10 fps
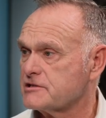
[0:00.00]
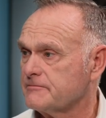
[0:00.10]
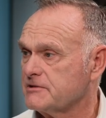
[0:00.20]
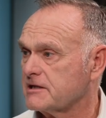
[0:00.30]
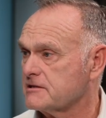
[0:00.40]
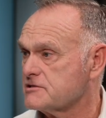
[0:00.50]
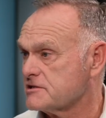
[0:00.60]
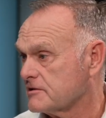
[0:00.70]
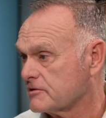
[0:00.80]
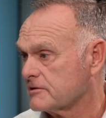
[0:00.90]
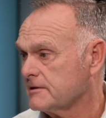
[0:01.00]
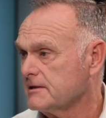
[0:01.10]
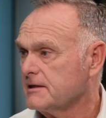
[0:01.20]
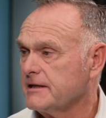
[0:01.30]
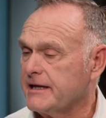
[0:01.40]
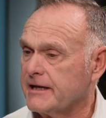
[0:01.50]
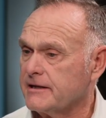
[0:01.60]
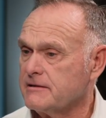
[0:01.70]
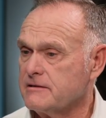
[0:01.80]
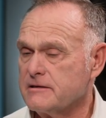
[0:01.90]
something to consider.
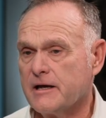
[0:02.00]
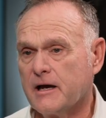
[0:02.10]
And